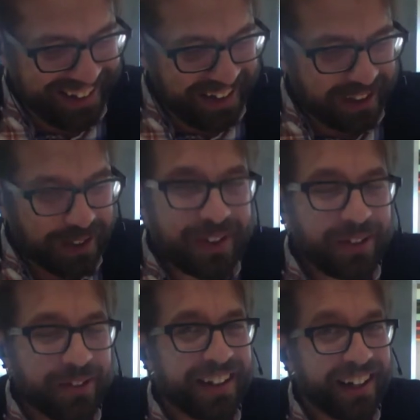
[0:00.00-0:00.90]
gift
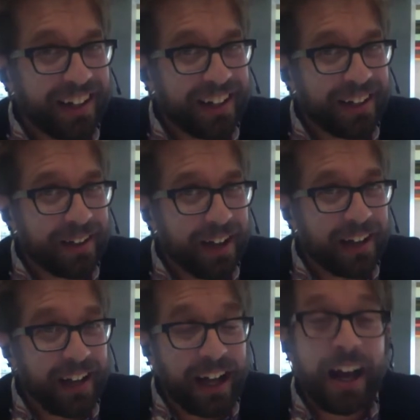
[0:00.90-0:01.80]
giving guide,
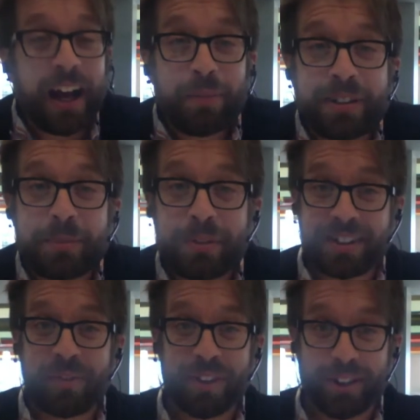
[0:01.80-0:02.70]
and it happens to be
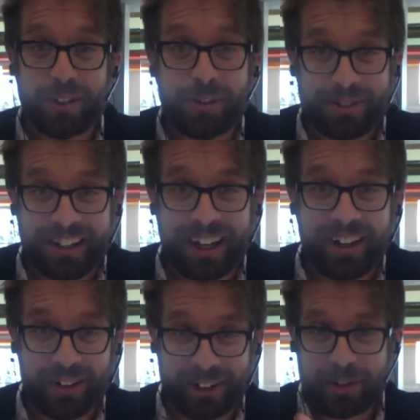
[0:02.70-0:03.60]
stuff that you
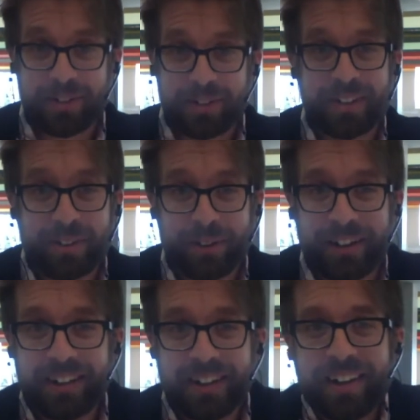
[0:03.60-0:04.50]
sell that goes into
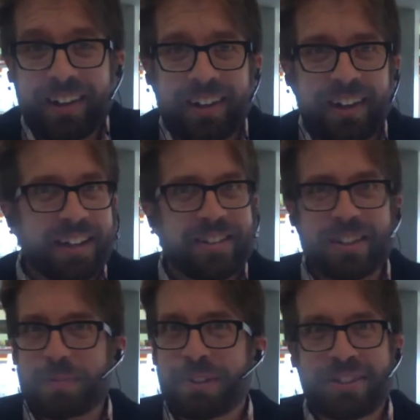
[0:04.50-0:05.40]
it, like
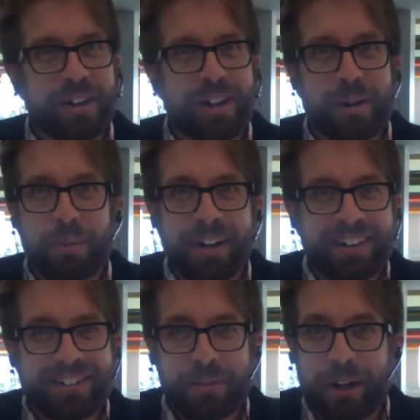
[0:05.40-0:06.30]
just be straight up
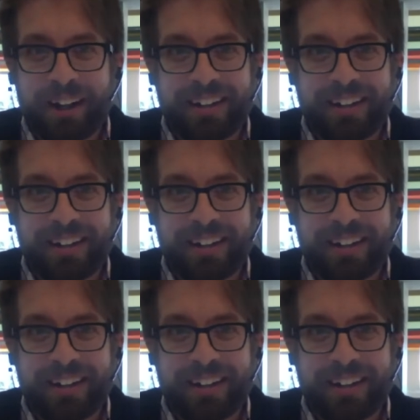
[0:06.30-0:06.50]
honest about it.